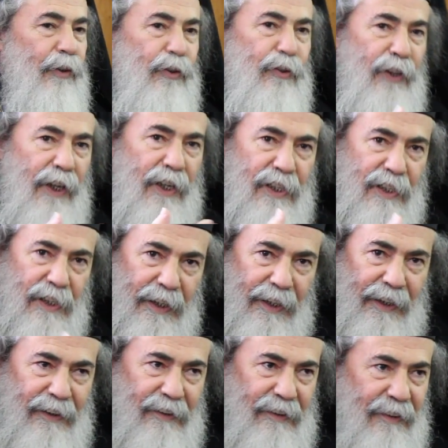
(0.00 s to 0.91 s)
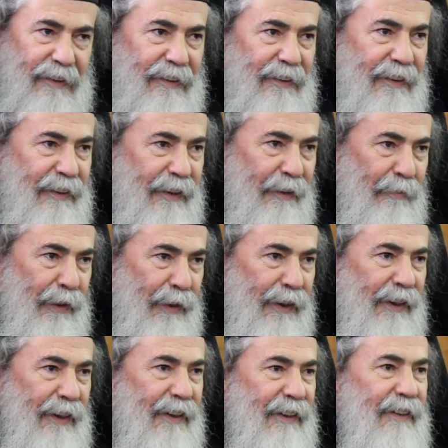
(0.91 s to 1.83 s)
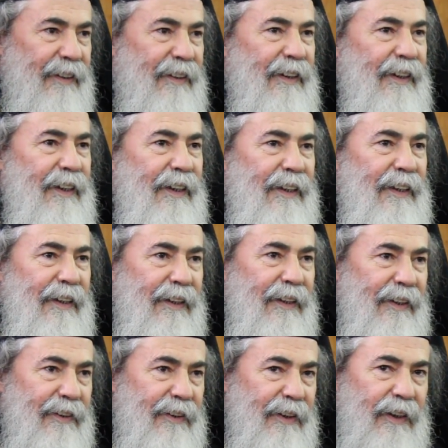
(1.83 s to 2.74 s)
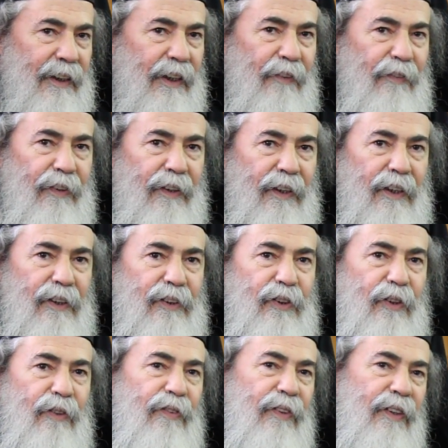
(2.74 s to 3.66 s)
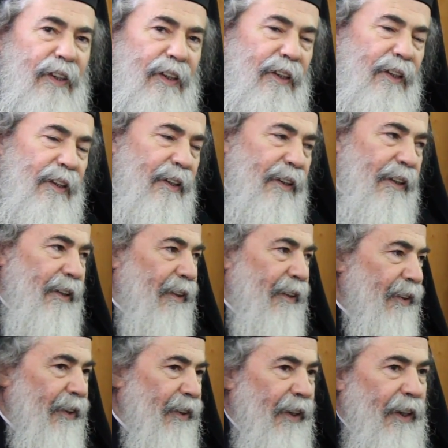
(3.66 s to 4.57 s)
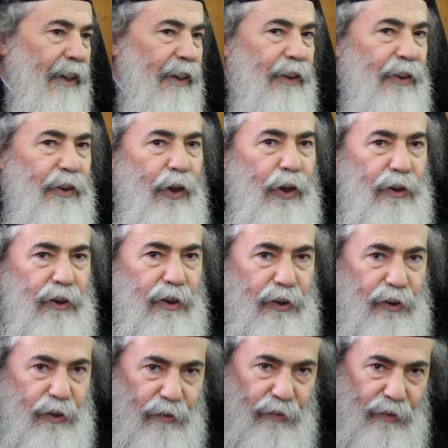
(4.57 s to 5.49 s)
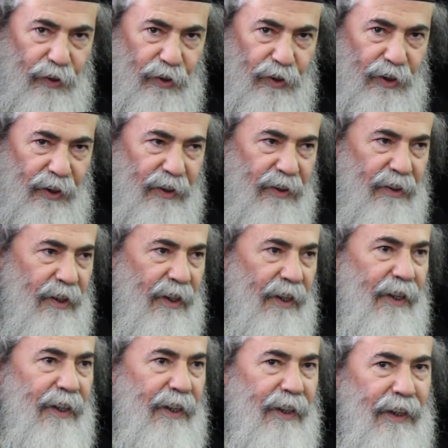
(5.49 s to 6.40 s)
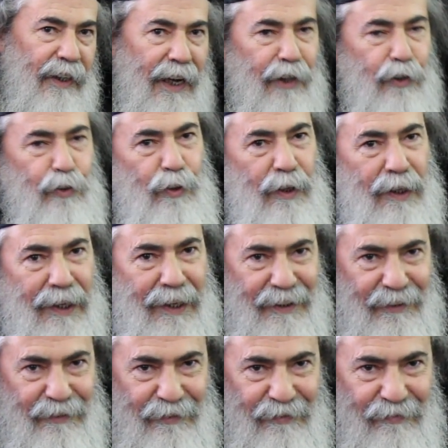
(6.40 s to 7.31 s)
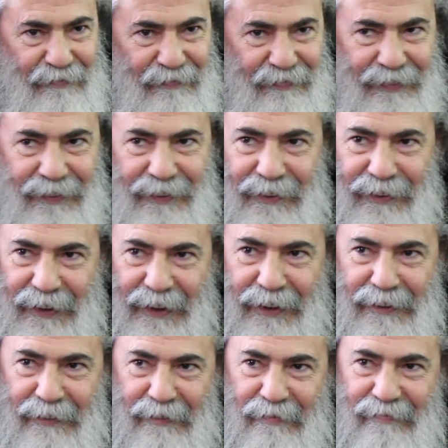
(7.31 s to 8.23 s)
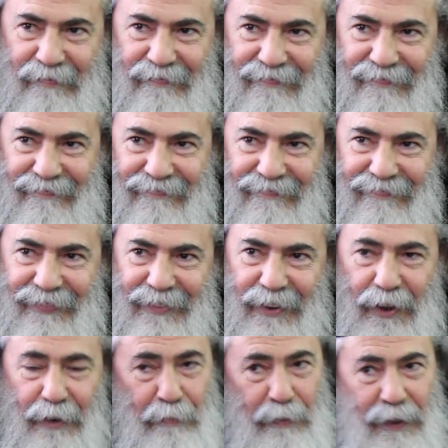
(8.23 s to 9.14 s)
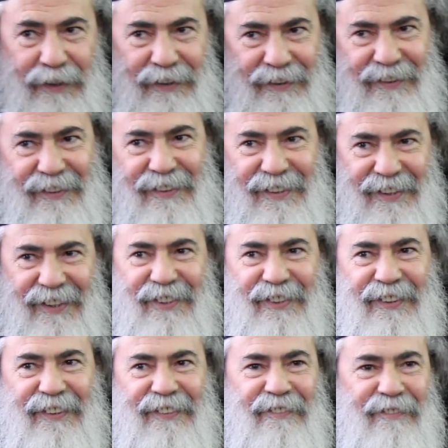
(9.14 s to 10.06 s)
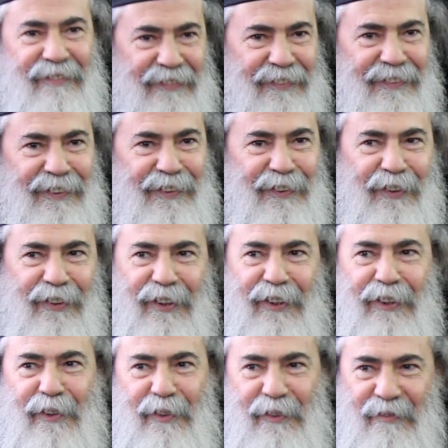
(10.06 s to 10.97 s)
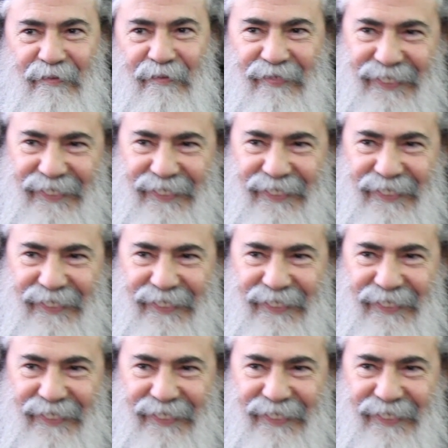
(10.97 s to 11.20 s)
to translate the meaning uh, the significance of the doctrines of the church in actual life, right? In practice. In practice, practice that's right. So thank you.